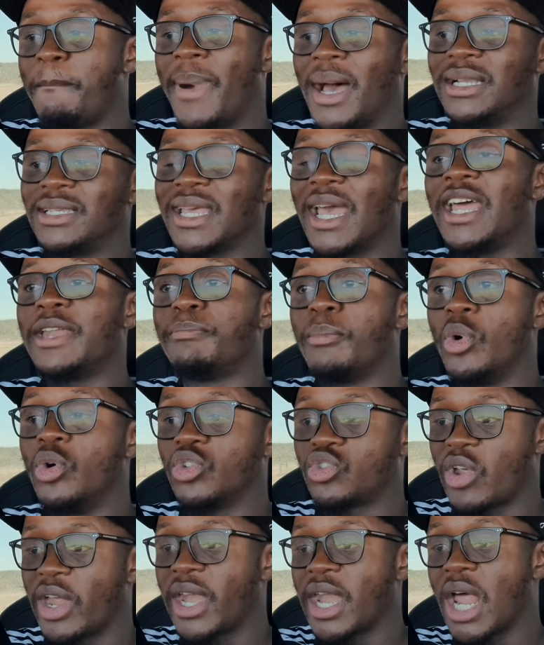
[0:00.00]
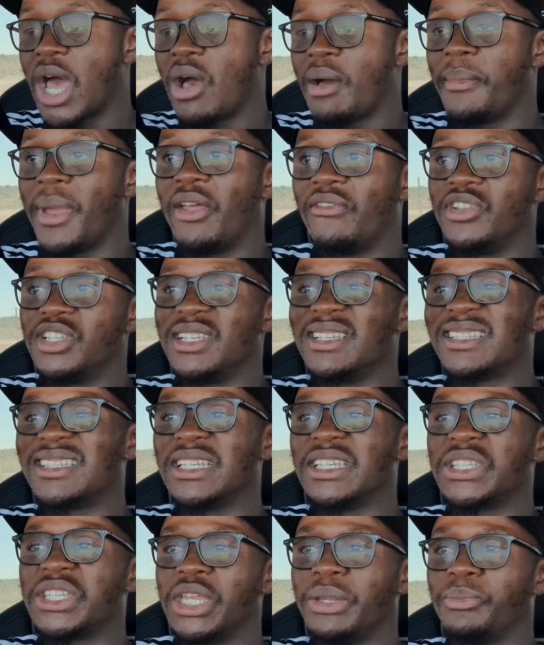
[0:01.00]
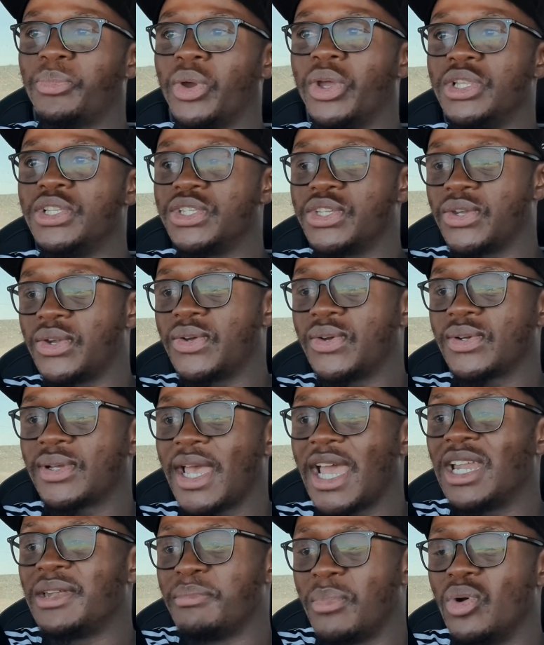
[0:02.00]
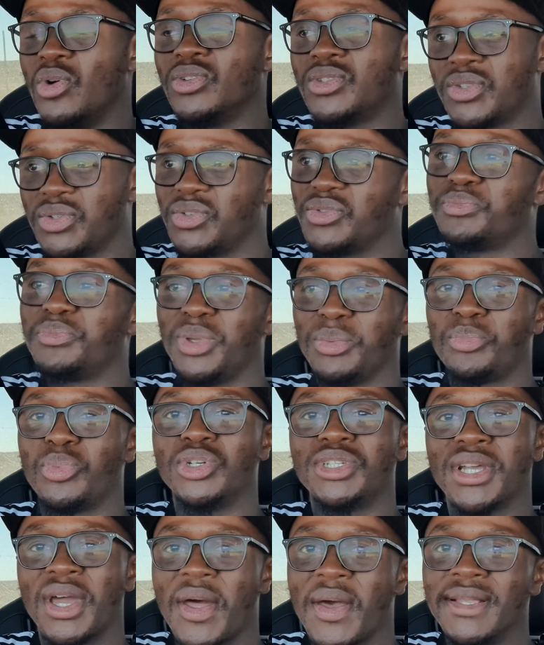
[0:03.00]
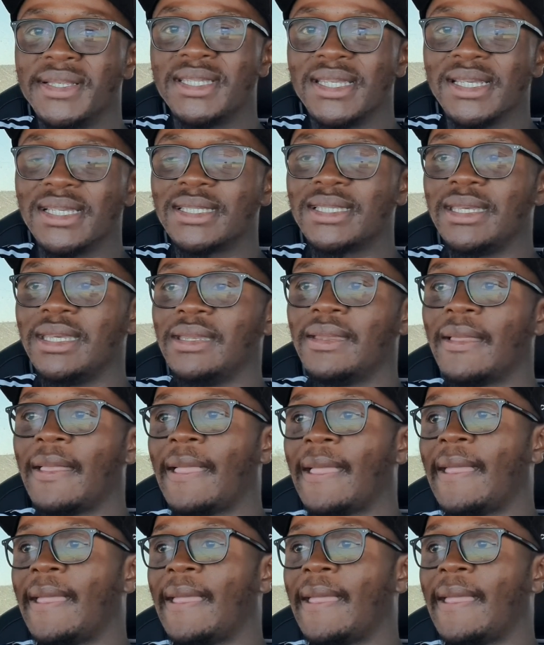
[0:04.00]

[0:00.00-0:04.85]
but at most, right now I'm averaging 16.0. At most, you'll be pushing around 16.